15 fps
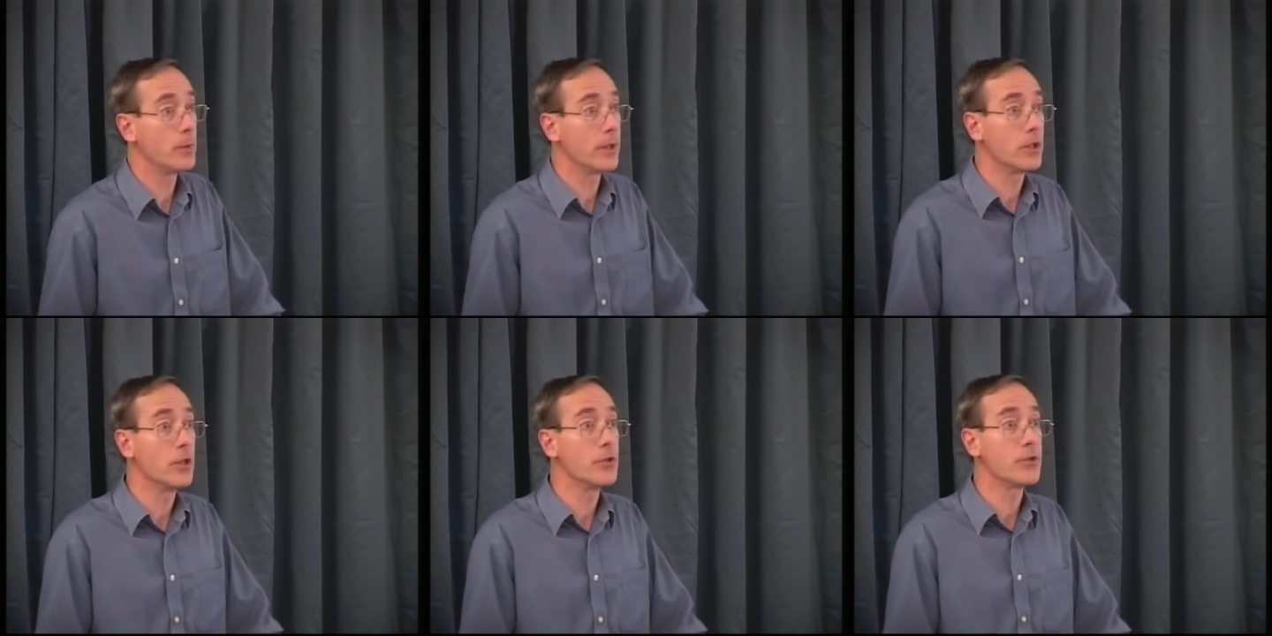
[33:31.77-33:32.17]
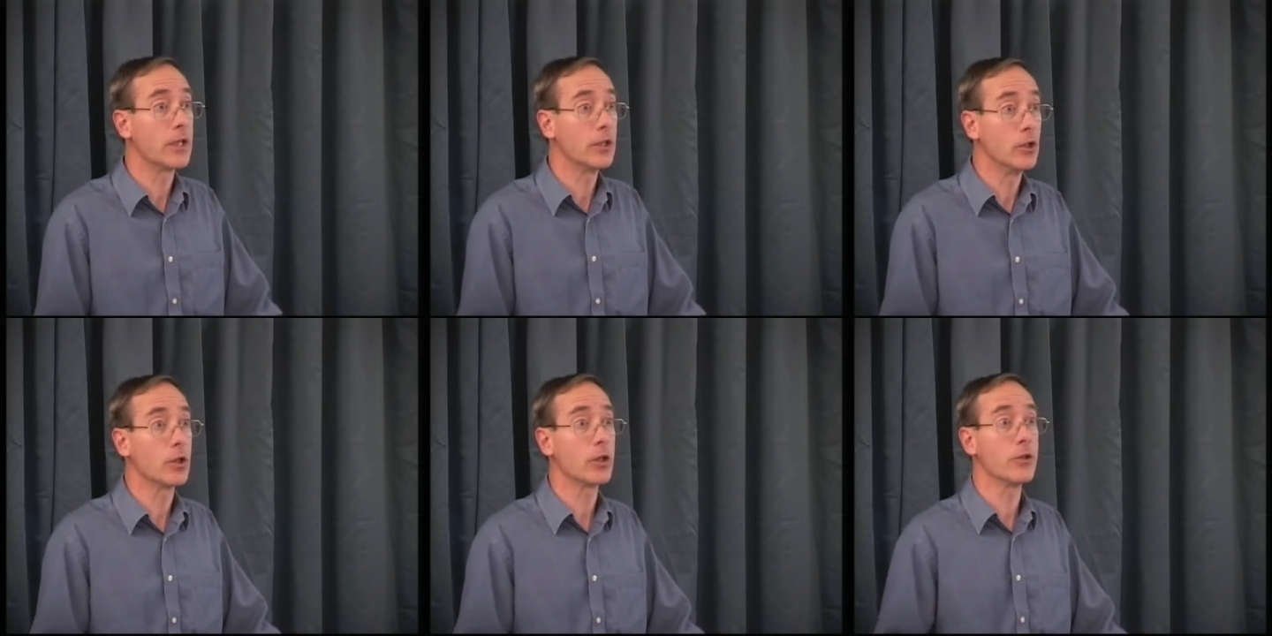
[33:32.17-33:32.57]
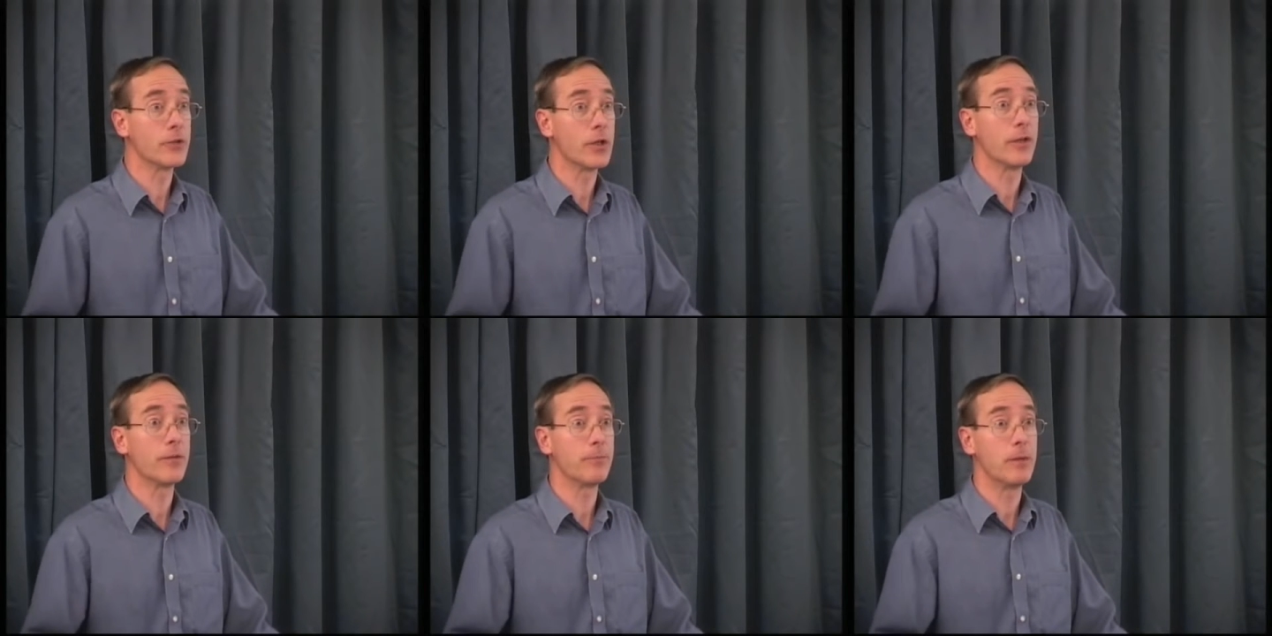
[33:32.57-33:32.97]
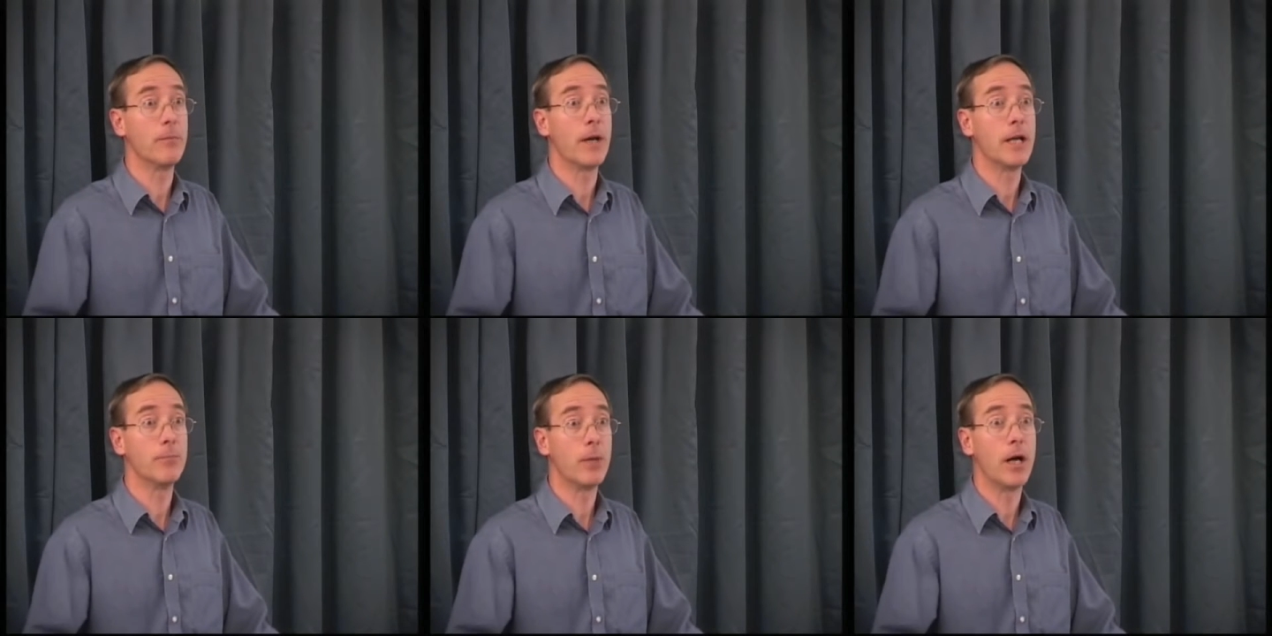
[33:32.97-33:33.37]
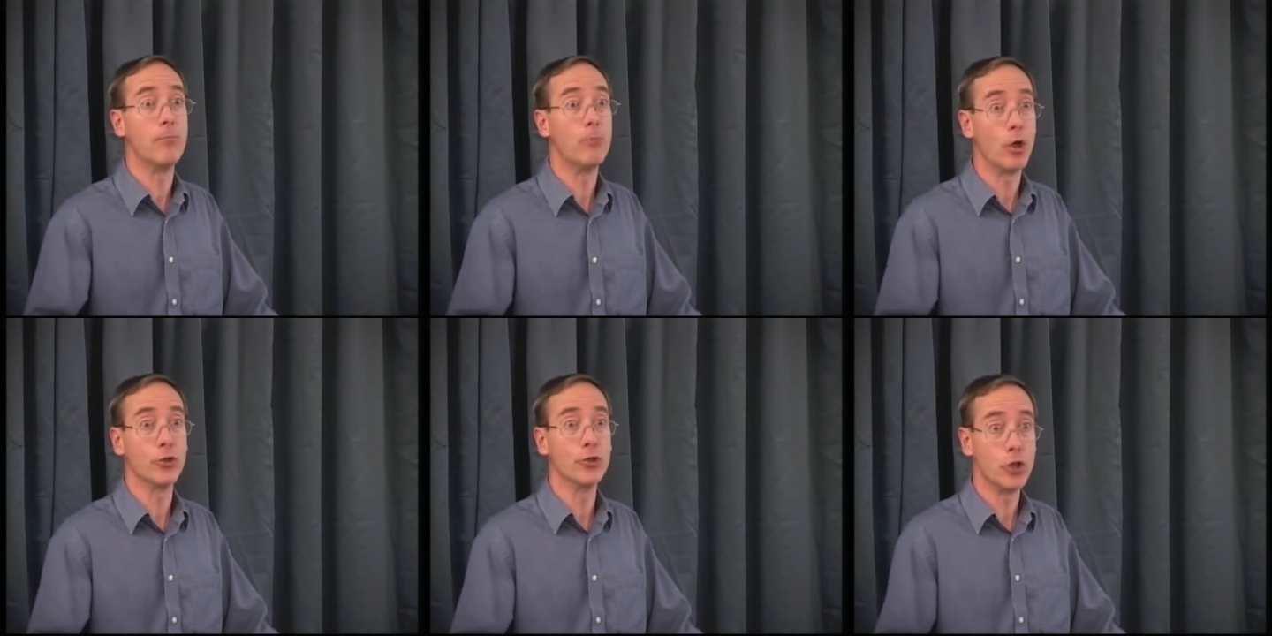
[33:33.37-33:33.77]
because they look as though they've been made by a
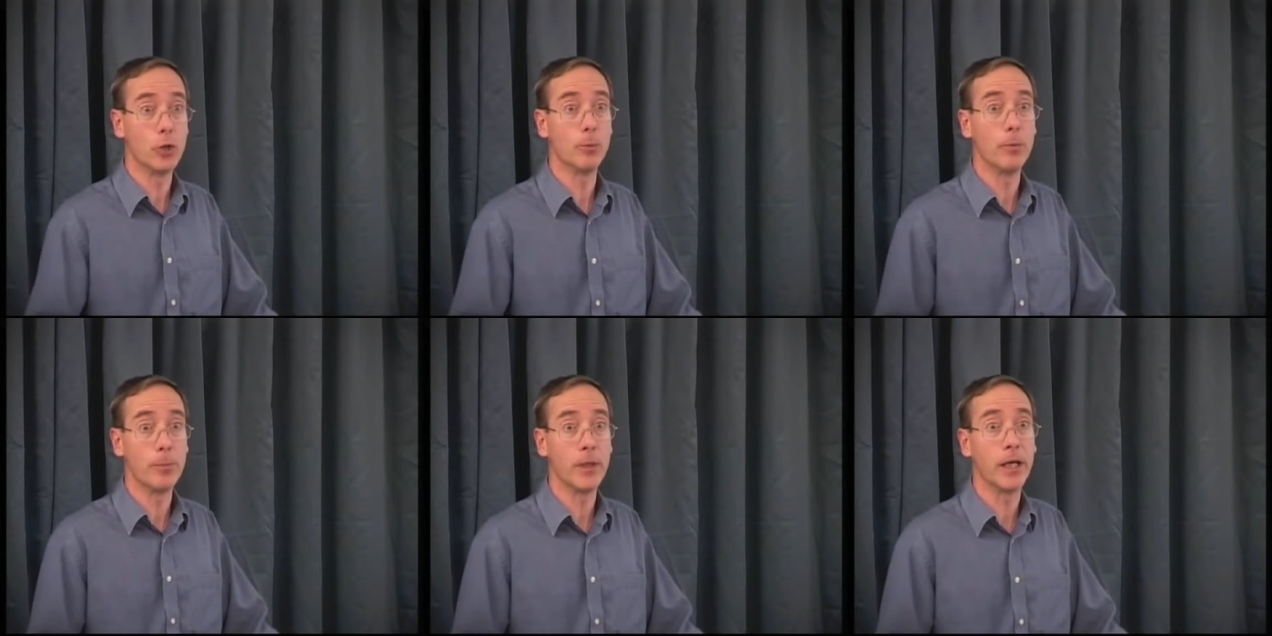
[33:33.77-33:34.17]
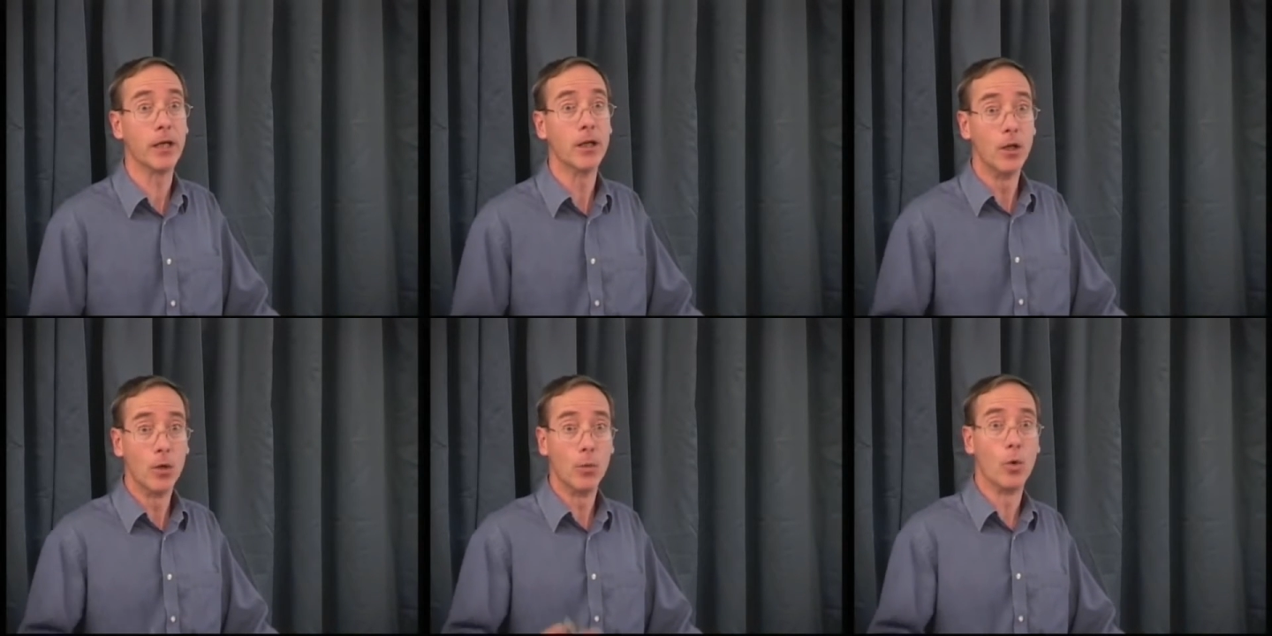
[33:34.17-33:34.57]
modern human being